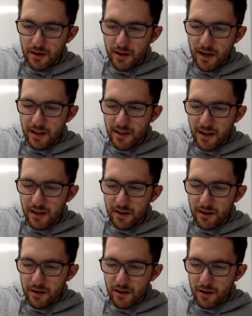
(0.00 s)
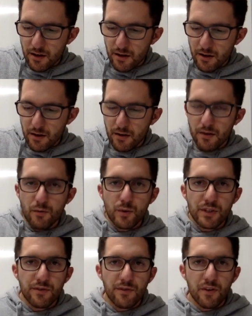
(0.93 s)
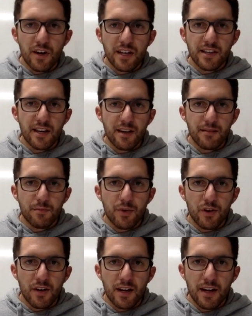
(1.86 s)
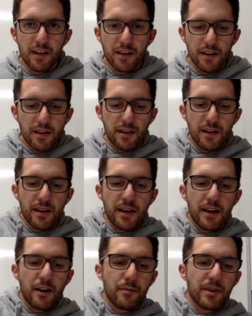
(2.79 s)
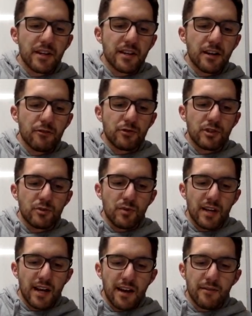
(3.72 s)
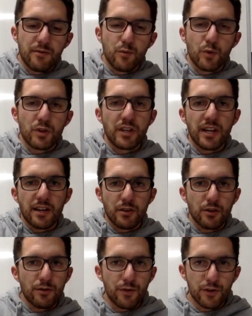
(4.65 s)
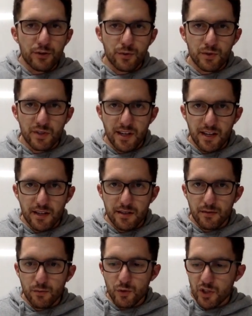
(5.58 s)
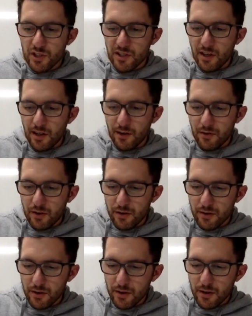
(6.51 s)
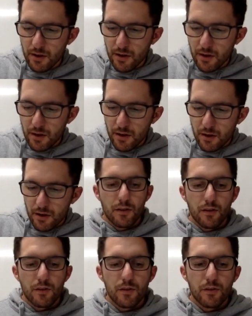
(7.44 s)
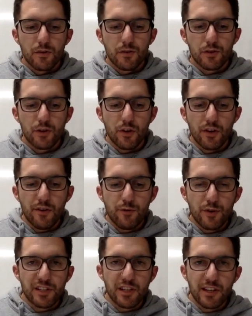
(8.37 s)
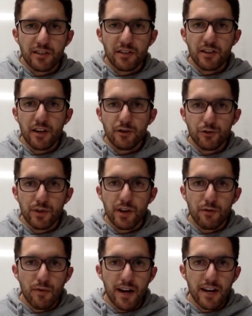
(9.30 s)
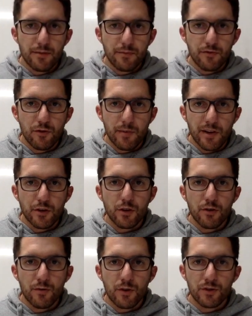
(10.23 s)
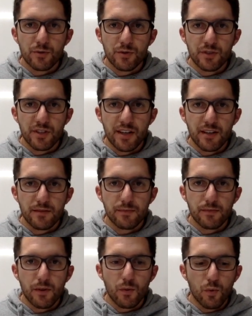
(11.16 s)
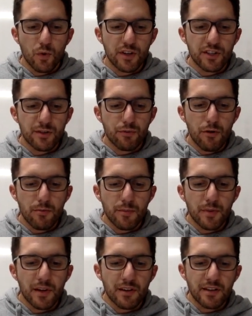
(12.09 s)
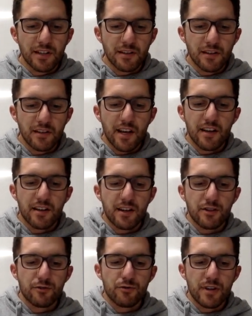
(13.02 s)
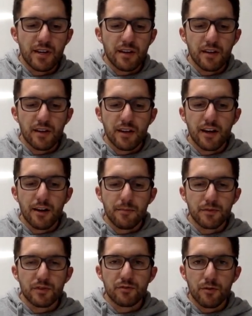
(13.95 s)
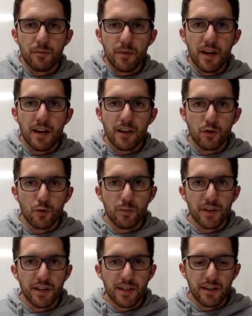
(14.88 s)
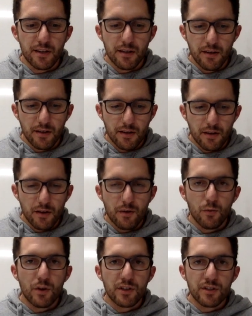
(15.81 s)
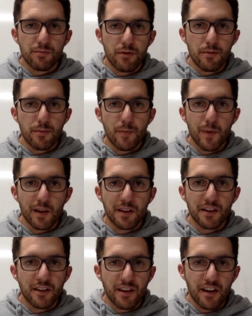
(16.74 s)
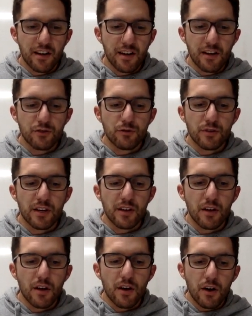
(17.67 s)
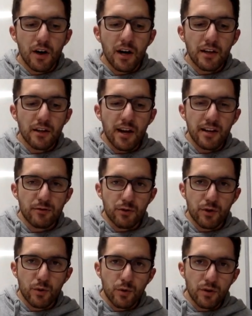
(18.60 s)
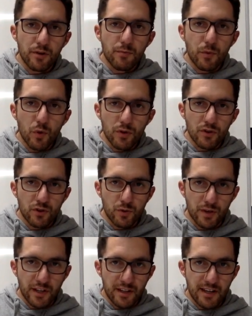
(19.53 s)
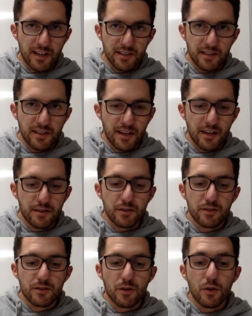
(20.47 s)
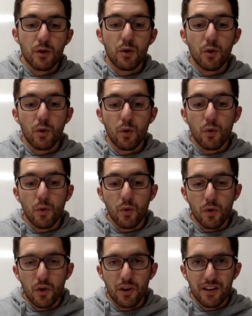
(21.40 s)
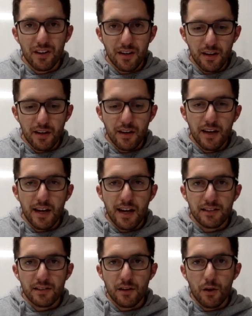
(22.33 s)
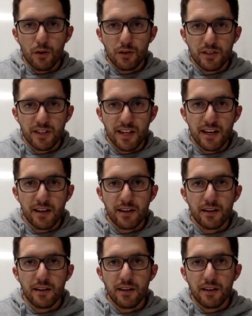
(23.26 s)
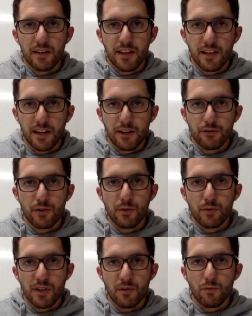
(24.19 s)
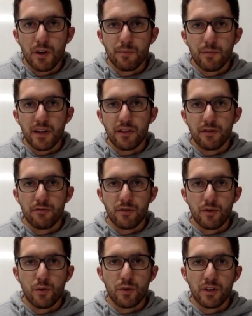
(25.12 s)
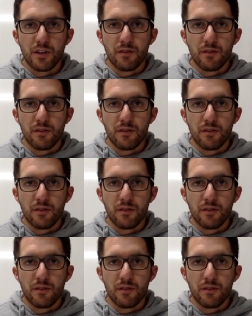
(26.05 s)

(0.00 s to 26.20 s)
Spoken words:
And then we divide that by how many countries we have within our universal set, which is 11. So if we select a country at random from our universal set, what is the probability that that country comes from A or B? What is the probability that that country either has recorded more than 20,000 deaths or has locked down their country within 1 month of recording their